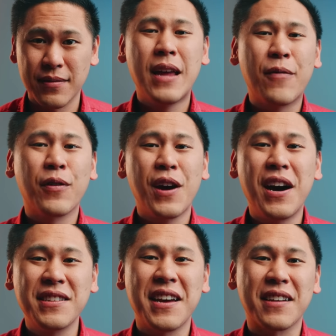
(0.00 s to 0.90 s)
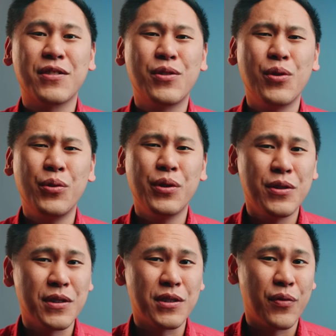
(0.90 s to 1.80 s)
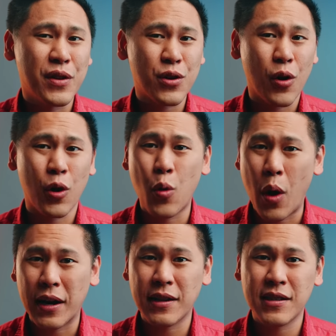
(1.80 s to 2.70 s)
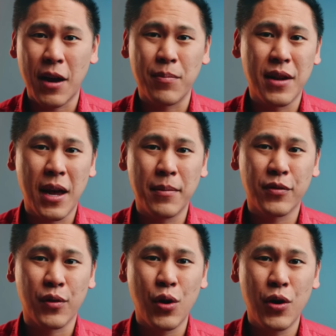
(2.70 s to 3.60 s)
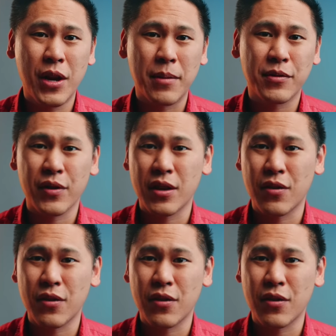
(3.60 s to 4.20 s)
Now for context, Google uses fish or aquatic type names for codenames for the